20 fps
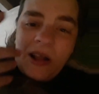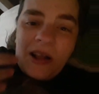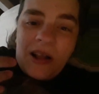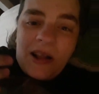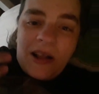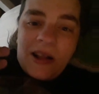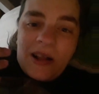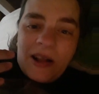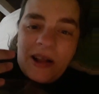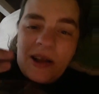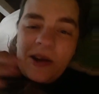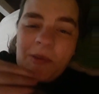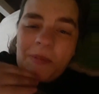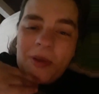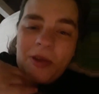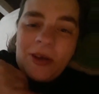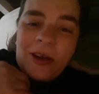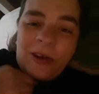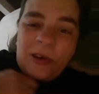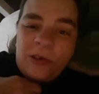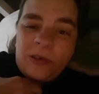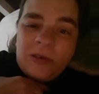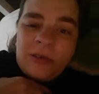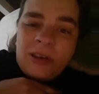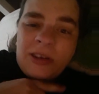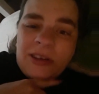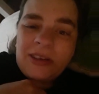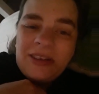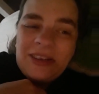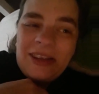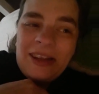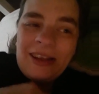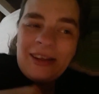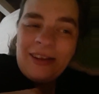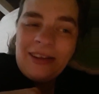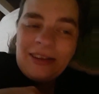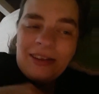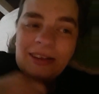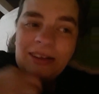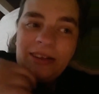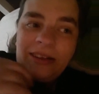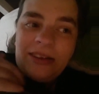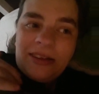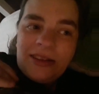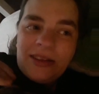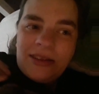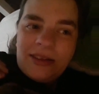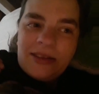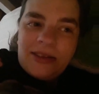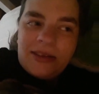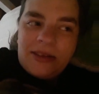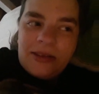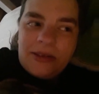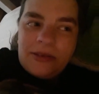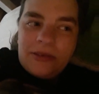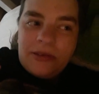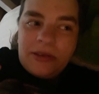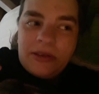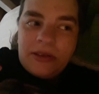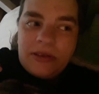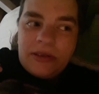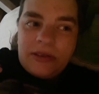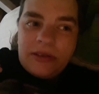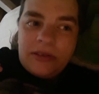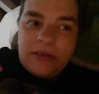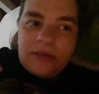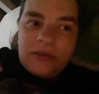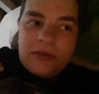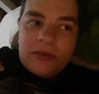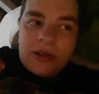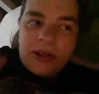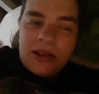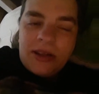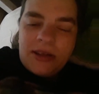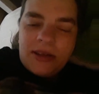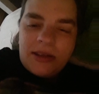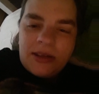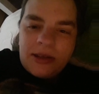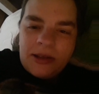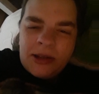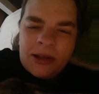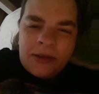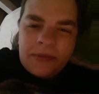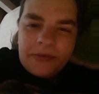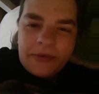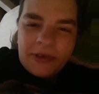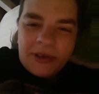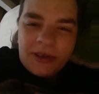I hope you all are understanding that it's just different.